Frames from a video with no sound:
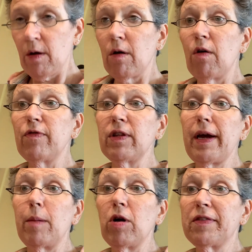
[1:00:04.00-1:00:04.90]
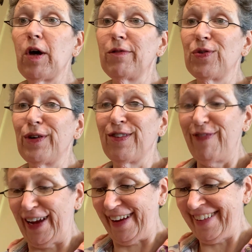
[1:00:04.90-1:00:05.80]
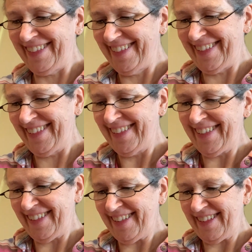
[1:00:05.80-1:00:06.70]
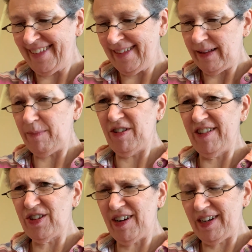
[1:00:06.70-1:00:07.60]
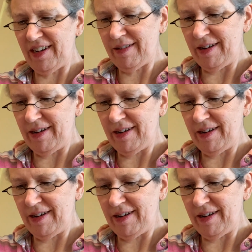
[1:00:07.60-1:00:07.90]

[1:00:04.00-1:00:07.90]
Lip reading: Hopefully I brought those with me. I'm pretty sure I did.